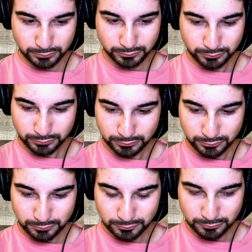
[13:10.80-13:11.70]

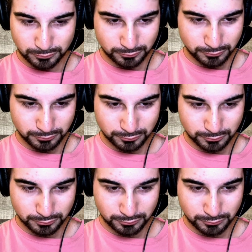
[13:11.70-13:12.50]
(silence)